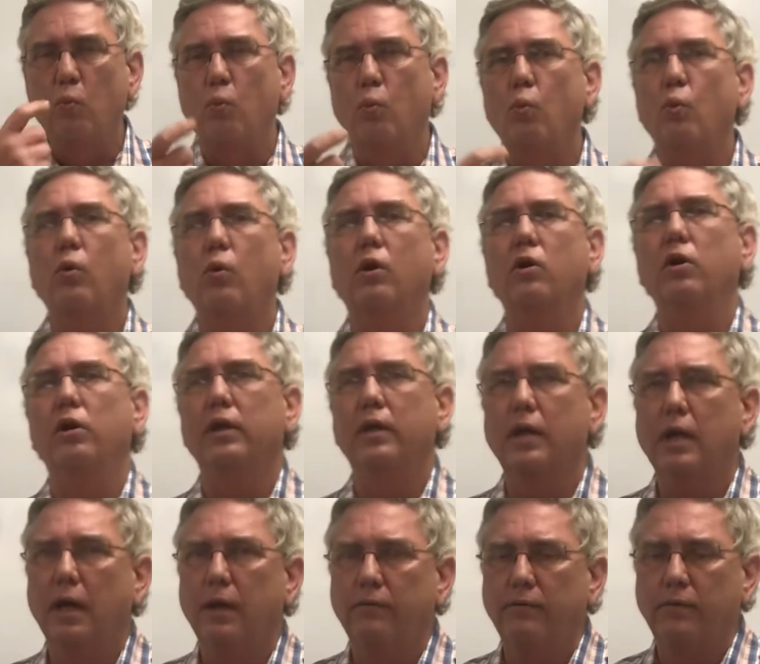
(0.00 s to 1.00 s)
we're going to
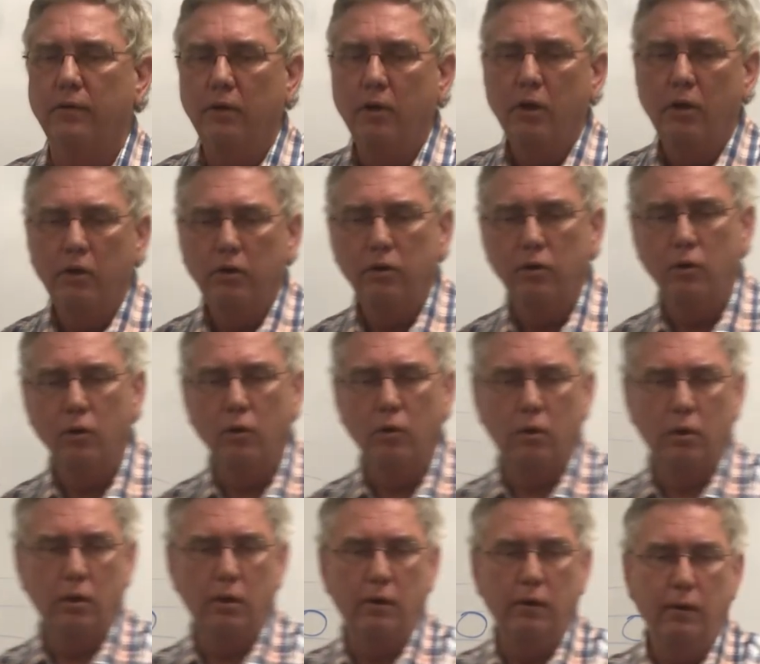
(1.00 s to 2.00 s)
cover
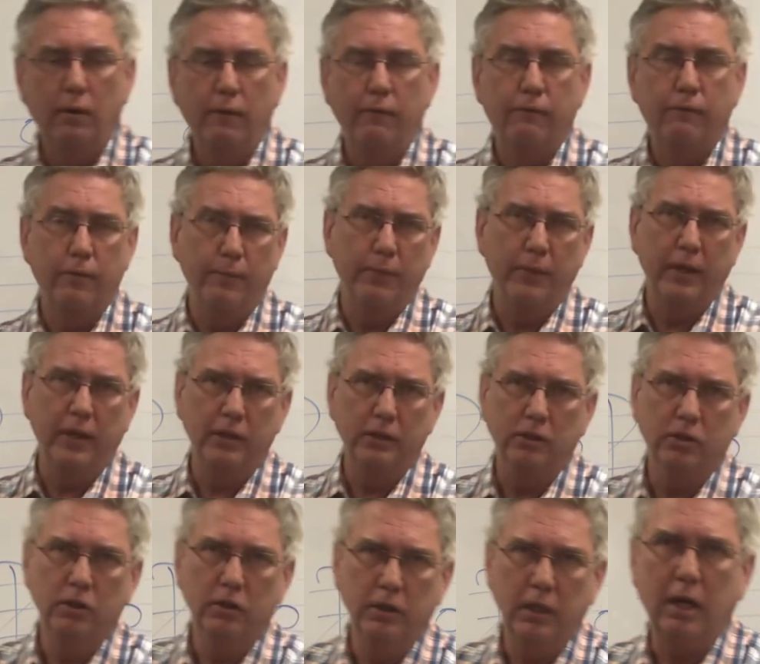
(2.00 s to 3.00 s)
your From Then
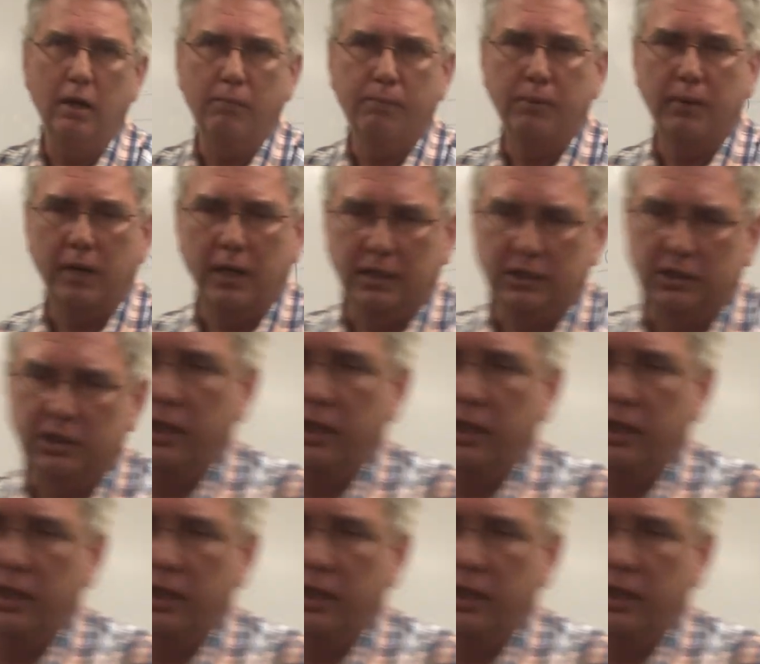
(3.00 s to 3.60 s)
to Now project.